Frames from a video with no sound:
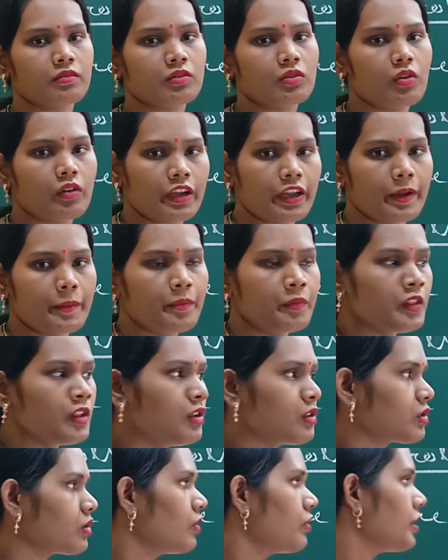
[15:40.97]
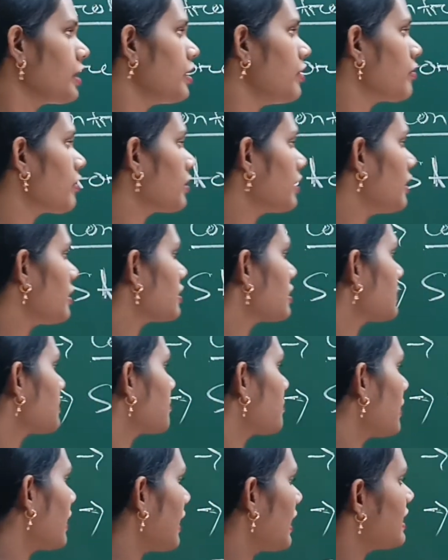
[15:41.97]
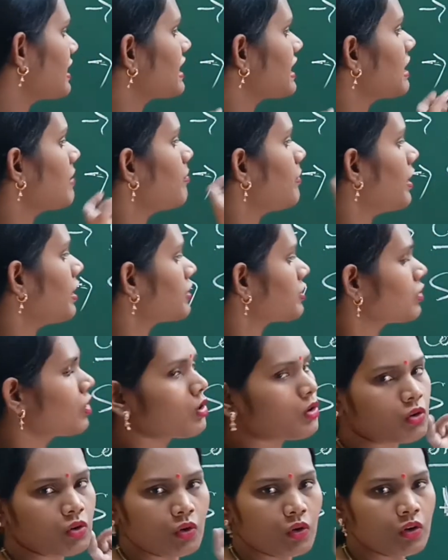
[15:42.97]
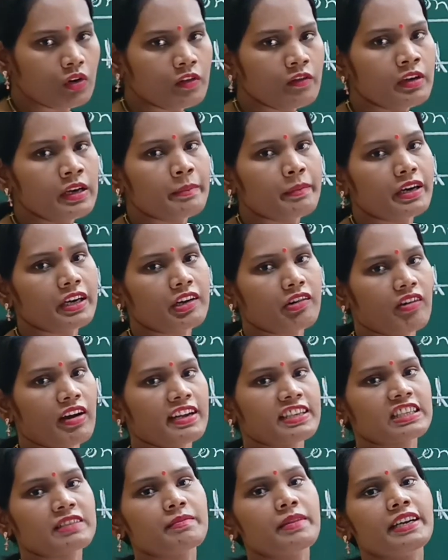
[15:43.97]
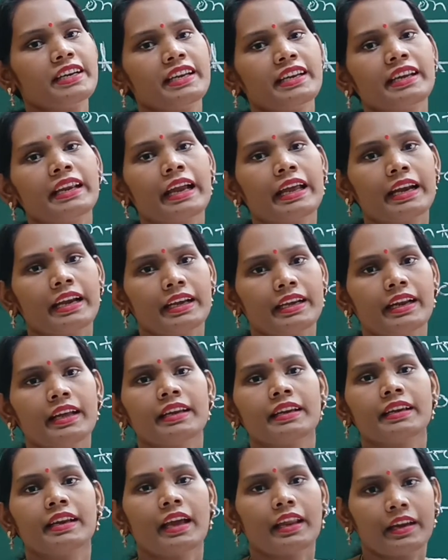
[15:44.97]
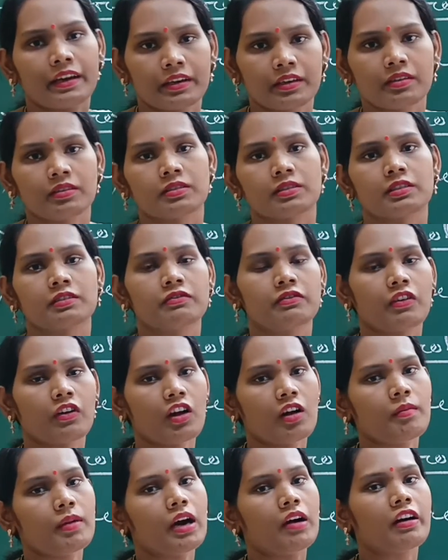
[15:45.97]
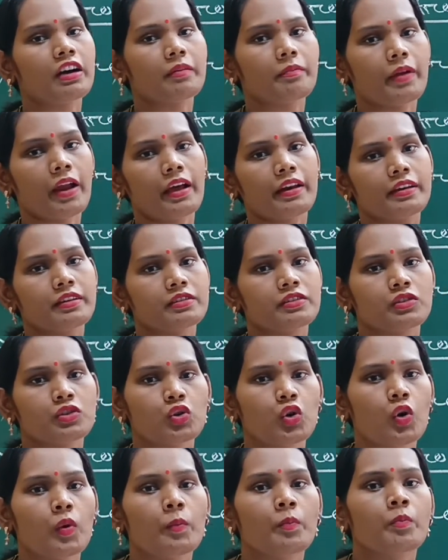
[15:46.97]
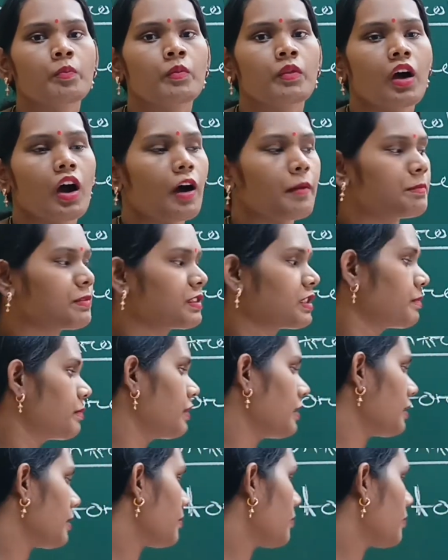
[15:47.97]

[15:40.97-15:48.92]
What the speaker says: Okay, so nucleus plays a major role for transmitting hereditary characters from our parents to offspring.